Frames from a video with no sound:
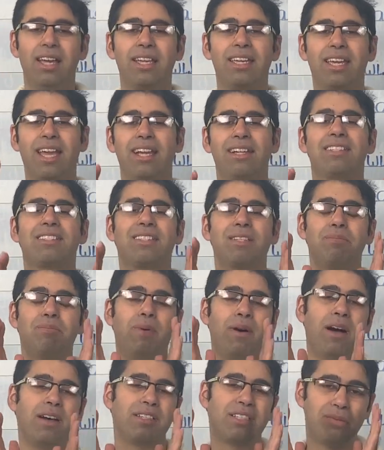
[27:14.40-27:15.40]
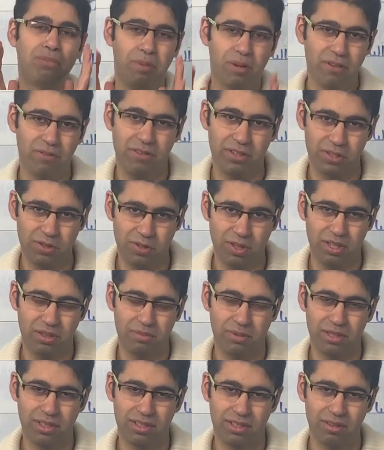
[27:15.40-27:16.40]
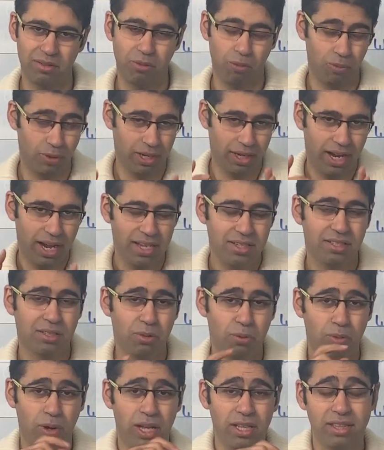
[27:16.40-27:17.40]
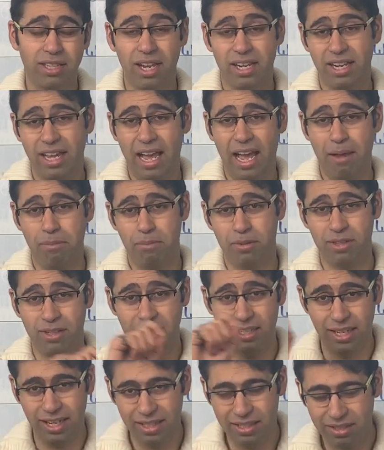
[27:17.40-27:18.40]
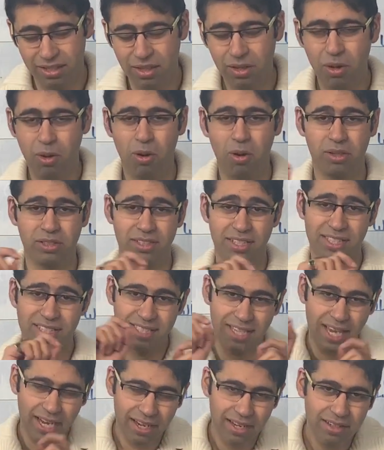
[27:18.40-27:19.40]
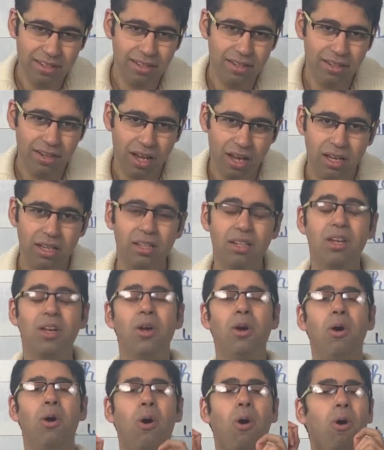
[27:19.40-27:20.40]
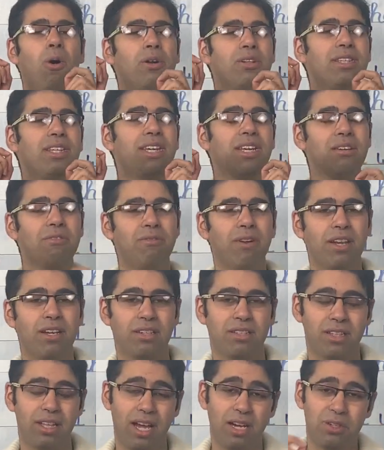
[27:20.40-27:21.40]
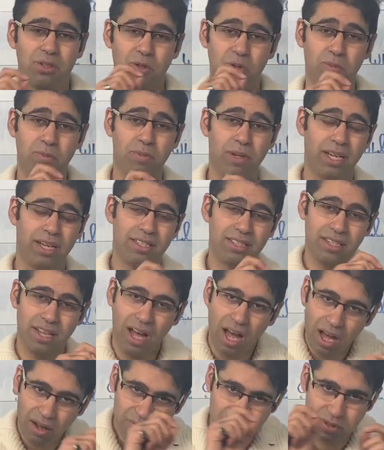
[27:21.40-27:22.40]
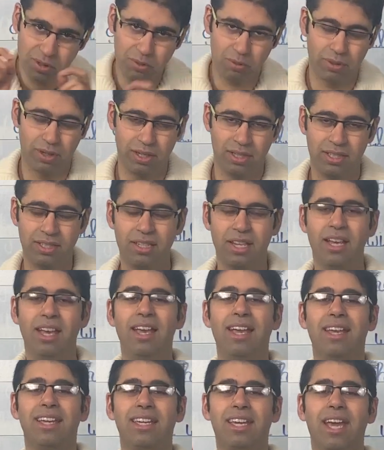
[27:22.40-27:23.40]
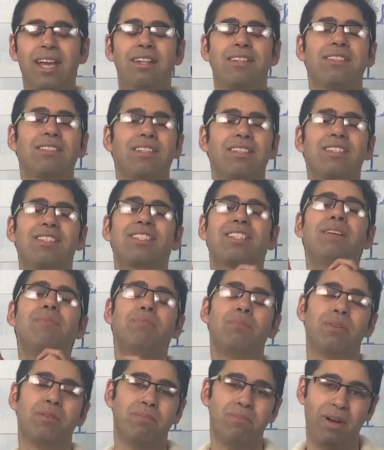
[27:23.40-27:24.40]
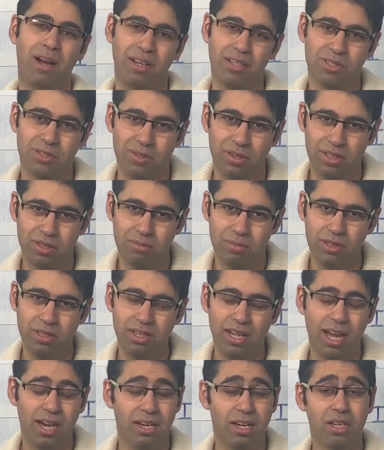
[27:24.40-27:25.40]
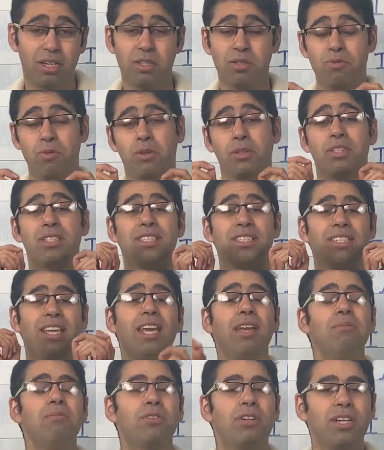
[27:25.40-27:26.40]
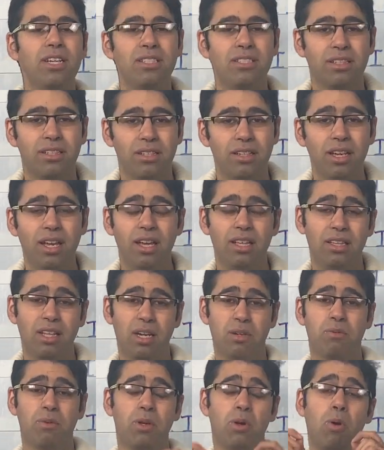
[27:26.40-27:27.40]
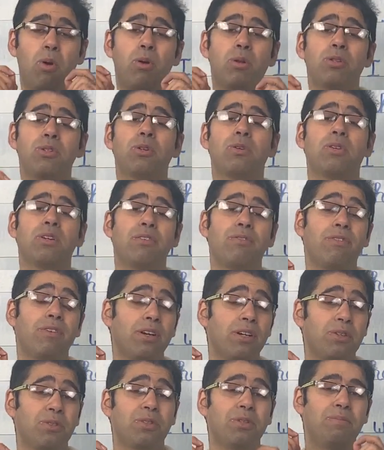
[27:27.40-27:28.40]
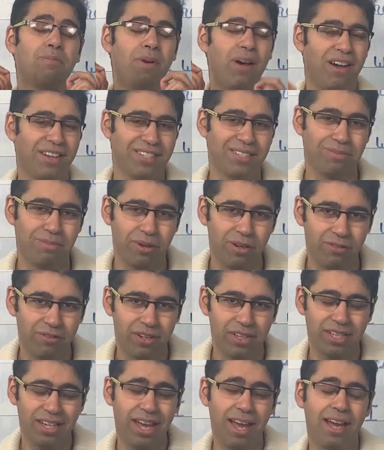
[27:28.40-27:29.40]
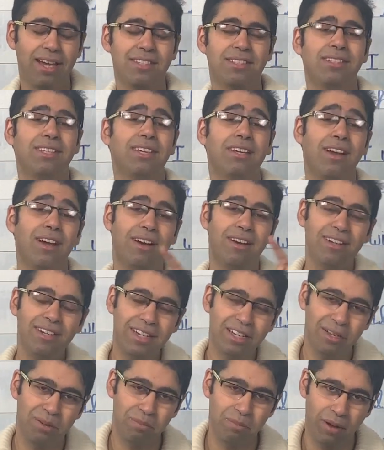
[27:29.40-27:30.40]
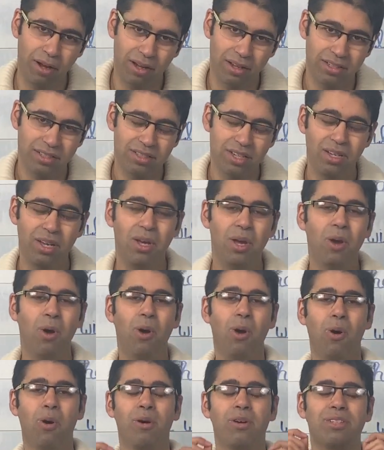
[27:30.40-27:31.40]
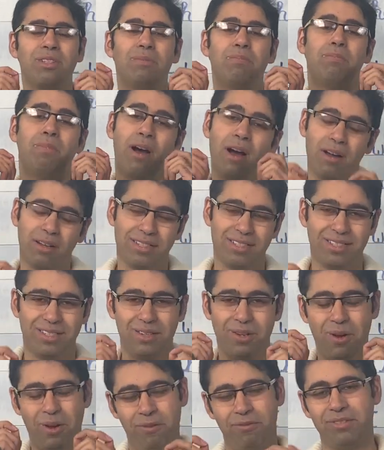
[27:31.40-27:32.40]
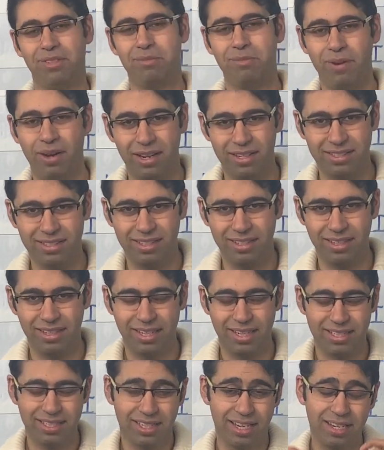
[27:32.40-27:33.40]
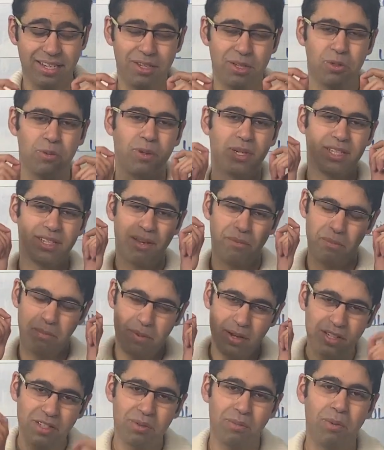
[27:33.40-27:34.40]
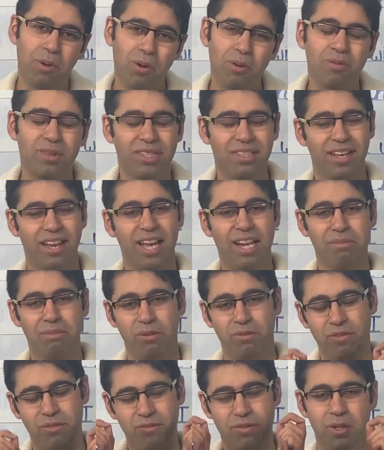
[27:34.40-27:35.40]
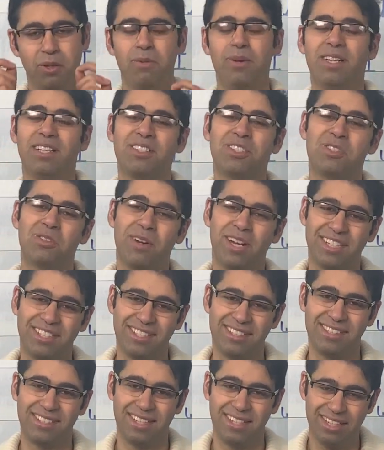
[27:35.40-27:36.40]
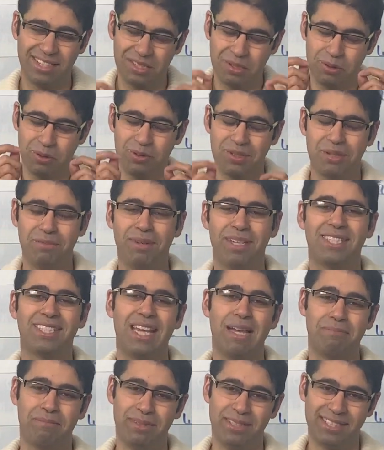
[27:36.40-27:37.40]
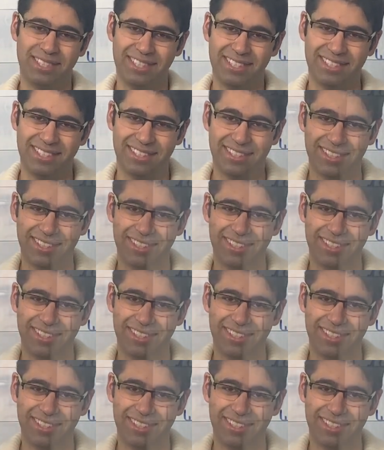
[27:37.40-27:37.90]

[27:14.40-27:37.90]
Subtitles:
gets the past perfect treatment, whereas the one that happened later or the second in line or the event that took place afterwards gets the simple past treatment. And it is for the same reason that we also refer to the past perfect as the earlier past or the past of the past. Let's get into it a bit more with the help of a few illustrations. Let's go to some examples.